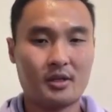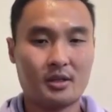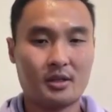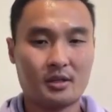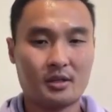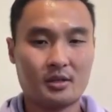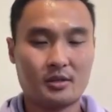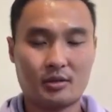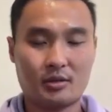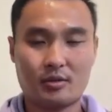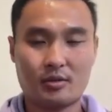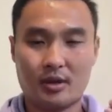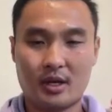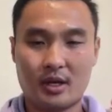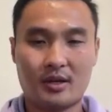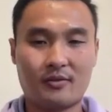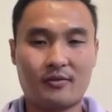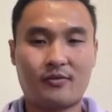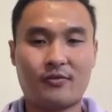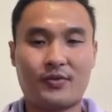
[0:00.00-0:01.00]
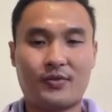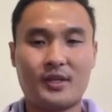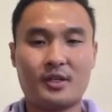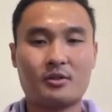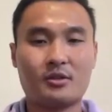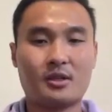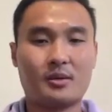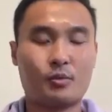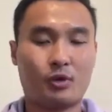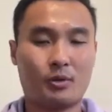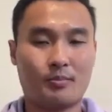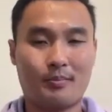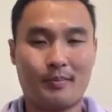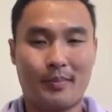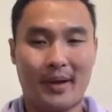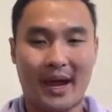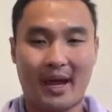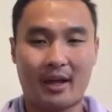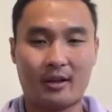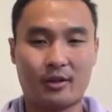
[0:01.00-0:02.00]
so they can feel a more
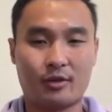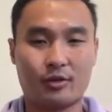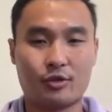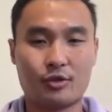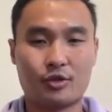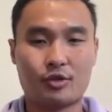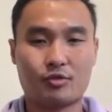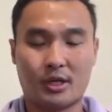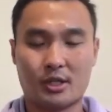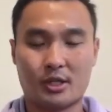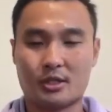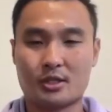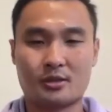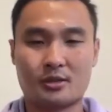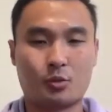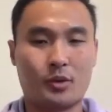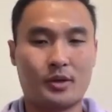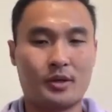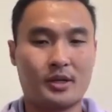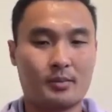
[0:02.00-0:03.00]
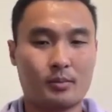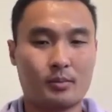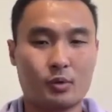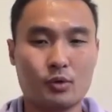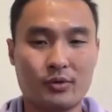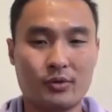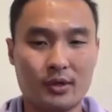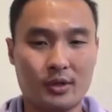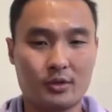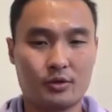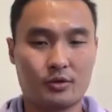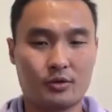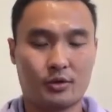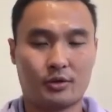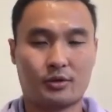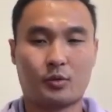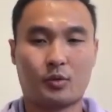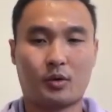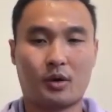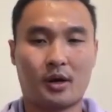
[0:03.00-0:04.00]
balanced structure when they move into the
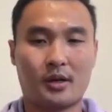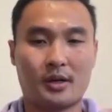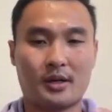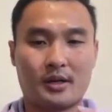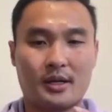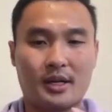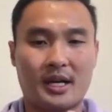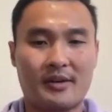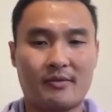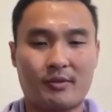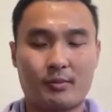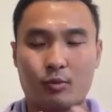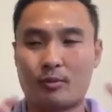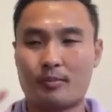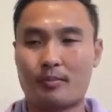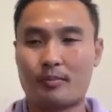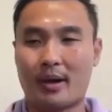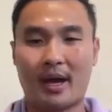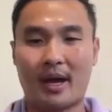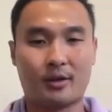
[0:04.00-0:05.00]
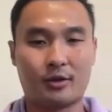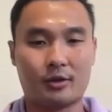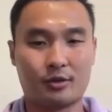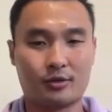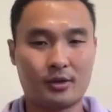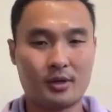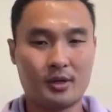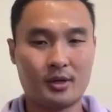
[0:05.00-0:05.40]
squat, and they have a more balanced